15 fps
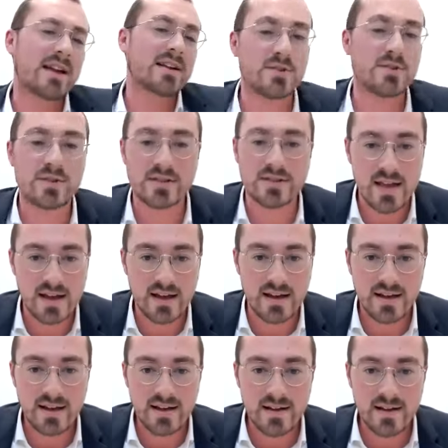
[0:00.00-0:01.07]
that, it's just,
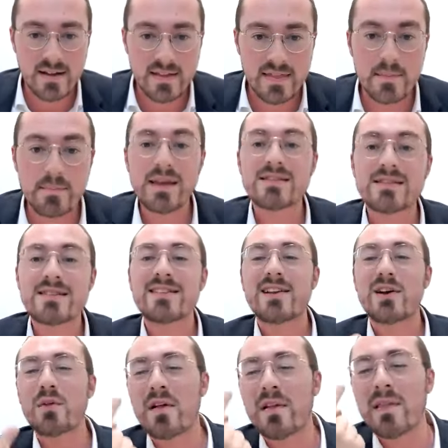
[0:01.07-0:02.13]
that means
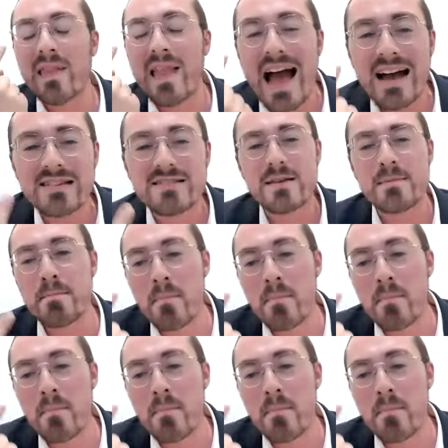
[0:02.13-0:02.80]
until the last